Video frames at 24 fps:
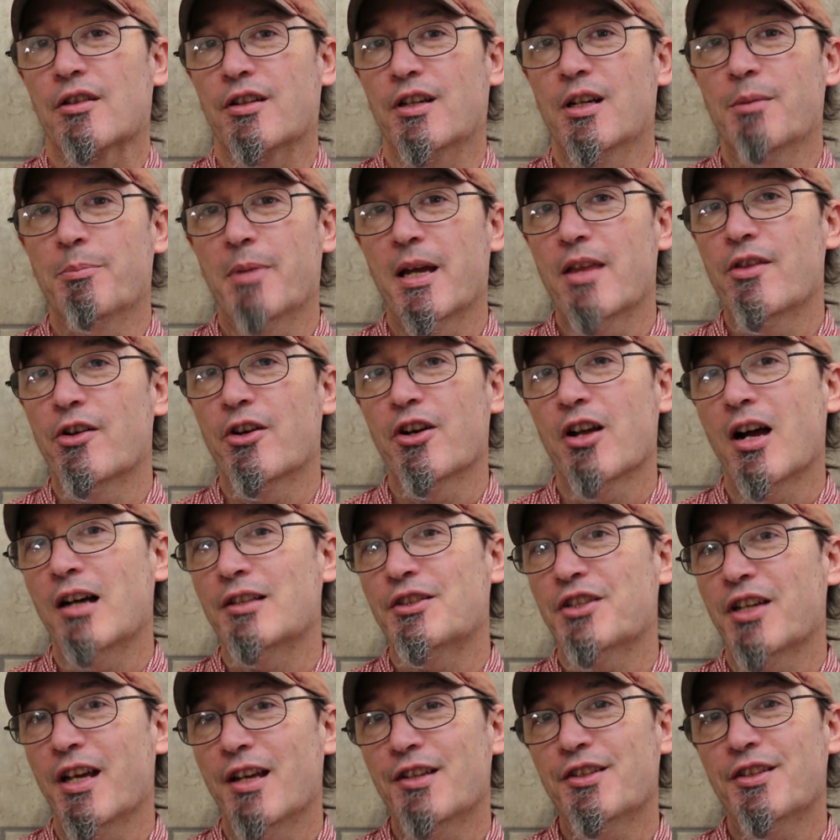Could it be they're
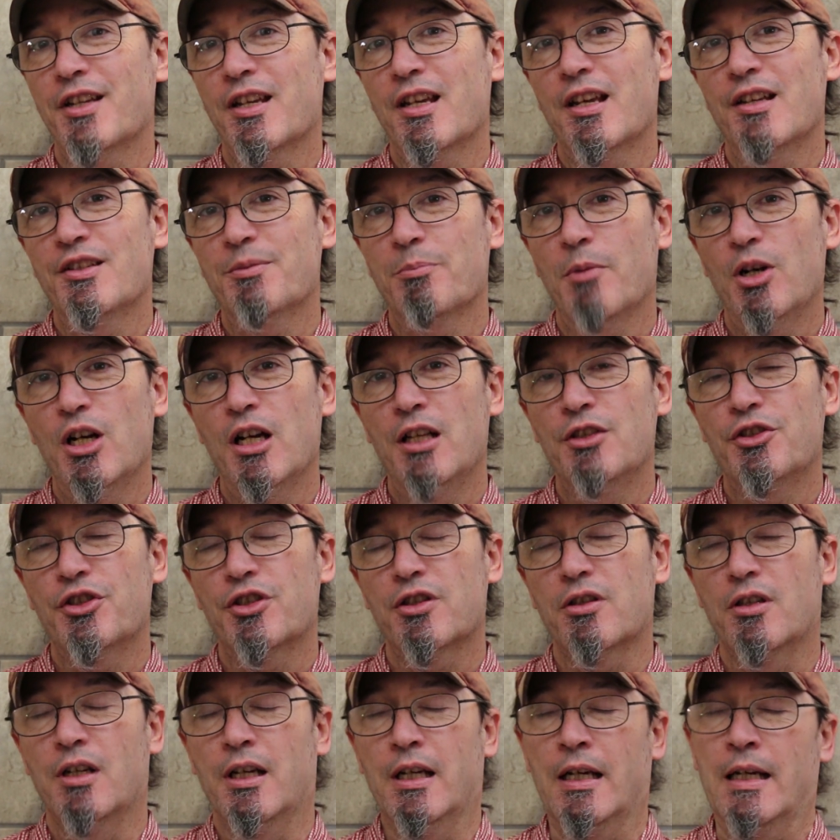not testing as
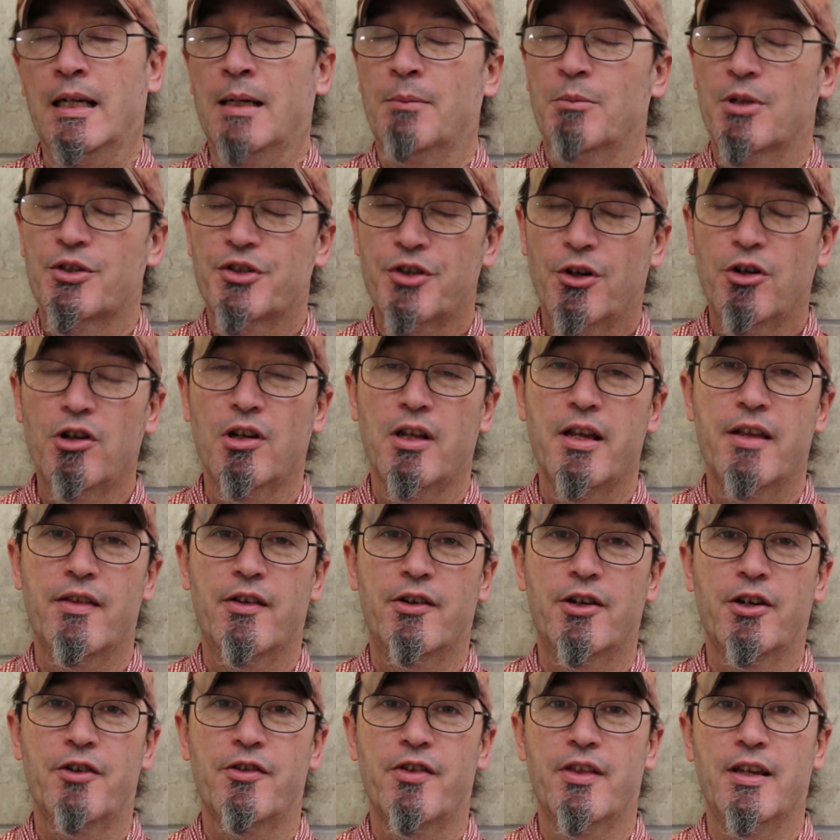much? But certainly
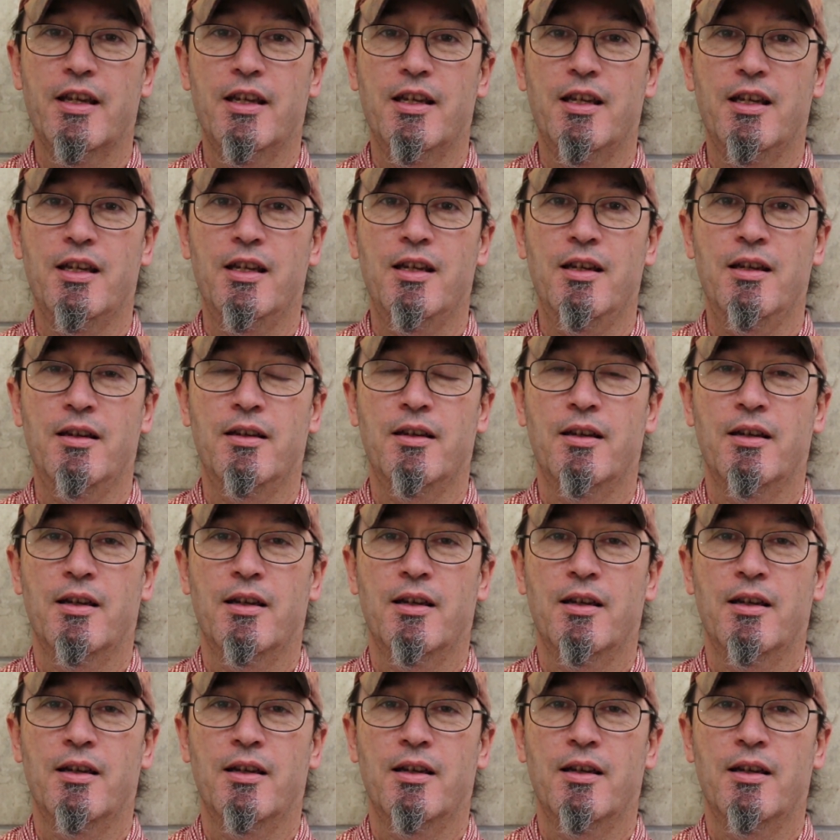they're the